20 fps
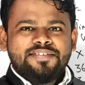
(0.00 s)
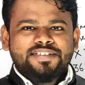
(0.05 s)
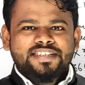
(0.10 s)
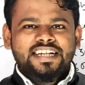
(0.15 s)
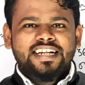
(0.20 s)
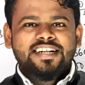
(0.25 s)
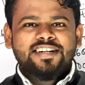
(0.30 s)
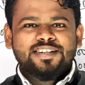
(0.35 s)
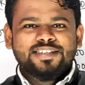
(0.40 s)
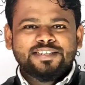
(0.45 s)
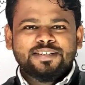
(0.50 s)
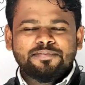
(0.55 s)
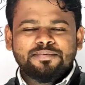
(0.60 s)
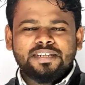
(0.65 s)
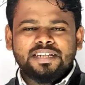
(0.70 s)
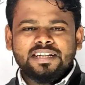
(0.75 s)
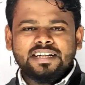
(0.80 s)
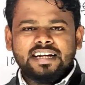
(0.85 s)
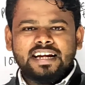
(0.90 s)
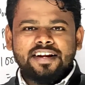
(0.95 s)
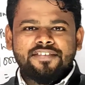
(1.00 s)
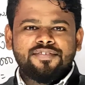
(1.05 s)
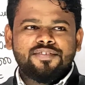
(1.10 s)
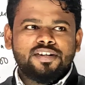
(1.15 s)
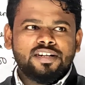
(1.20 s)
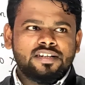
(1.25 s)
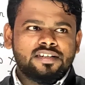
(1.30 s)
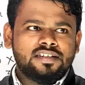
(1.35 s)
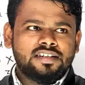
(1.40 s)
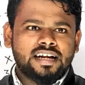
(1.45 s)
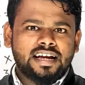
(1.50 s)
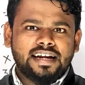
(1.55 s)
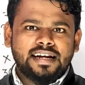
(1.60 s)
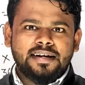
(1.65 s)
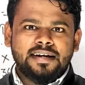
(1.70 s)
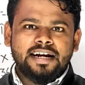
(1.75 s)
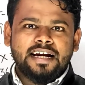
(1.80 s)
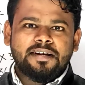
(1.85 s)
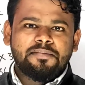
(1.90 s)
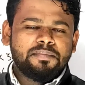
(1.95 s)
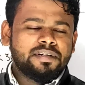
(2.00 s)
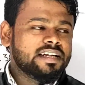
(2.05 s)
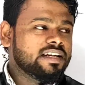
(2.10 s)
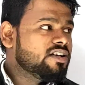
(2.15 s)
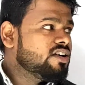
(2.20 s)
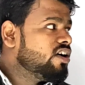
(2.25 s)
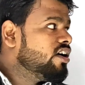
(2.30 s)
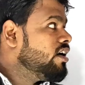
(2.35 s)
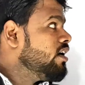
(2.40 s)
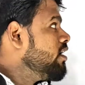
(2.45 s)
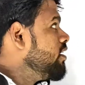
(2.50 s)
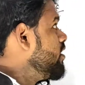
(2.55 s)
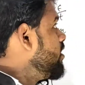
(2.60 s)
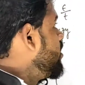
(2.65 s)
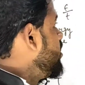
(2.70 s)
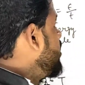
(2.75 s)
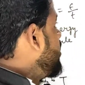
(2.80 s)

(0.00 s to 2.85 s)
have said, or something left? And let me recall.